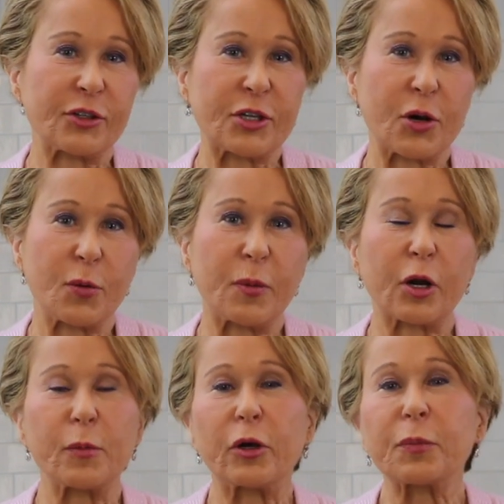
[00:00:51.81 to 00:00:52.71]
So
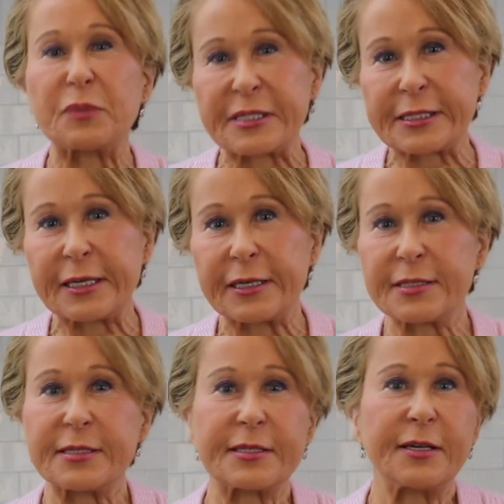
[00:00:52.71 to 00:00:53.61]
buttermilk
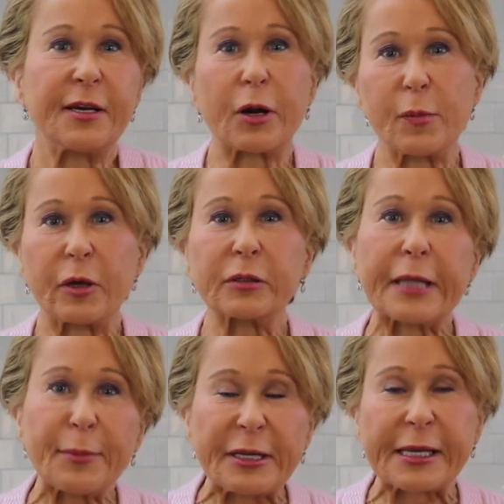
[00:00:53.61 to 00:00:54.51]
biscuits, buttermilk
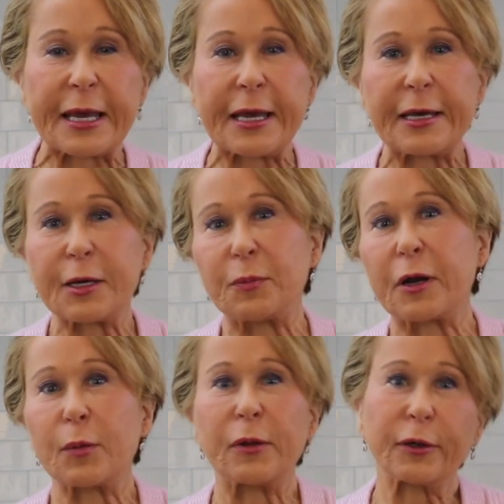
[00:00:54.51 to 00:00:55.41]
lemon cake,
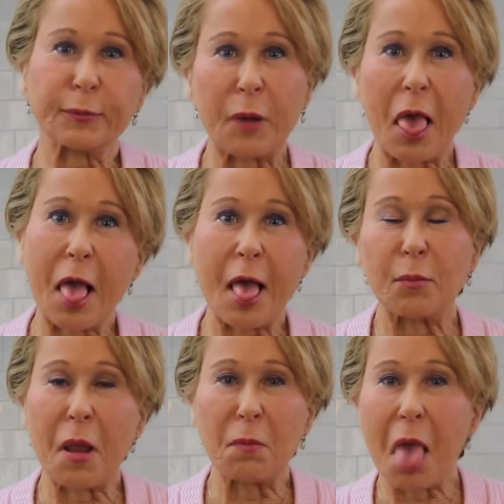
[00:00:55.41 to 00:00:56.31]
buttermilk blah,
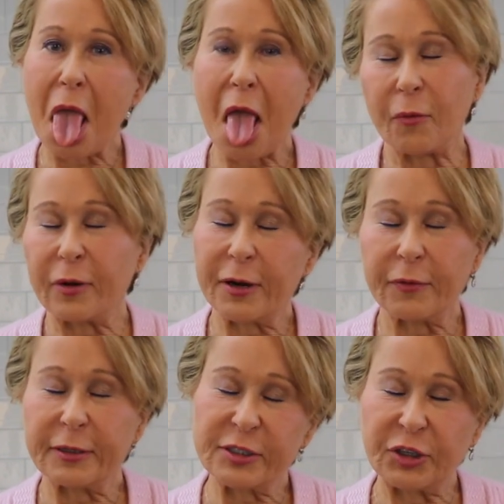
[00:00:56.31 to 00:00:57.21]
blah, blah, whatever
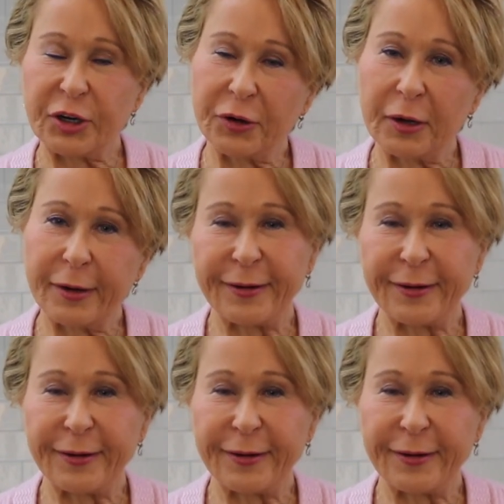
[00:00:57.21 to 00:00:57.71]
it is you're doing.